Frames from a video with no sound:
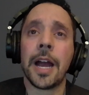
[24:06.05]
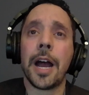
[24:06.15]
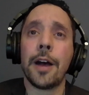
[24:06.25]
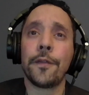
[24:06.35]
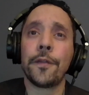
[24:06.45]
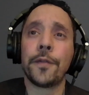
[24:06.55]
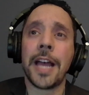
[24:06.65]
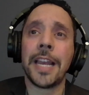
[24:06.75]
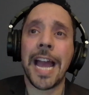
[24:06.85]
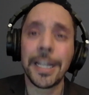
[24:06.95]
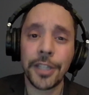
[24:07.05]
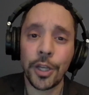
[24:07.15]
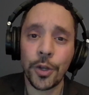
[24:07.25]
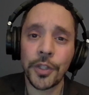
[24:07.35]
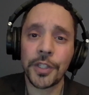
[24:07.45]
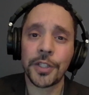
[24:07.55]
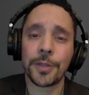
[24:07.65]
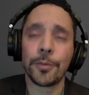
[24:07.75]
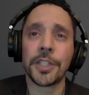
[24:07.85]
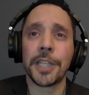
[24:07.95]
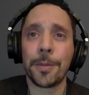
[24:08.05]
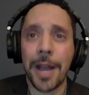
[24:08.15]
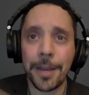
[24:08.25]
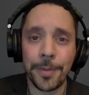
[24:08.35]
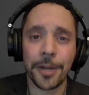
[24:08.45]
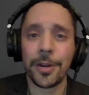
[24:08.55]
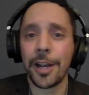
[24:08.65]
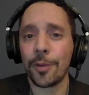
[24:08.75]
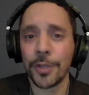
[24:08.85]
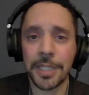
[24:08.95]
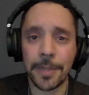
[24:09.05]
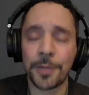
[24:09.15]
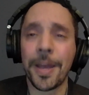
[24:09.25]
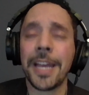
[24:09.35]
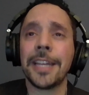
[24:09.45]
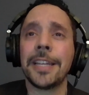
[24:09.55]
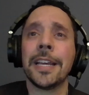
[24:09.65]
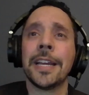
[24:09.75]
of Al-Andalus, Muslim Iberia or Muslim Spain,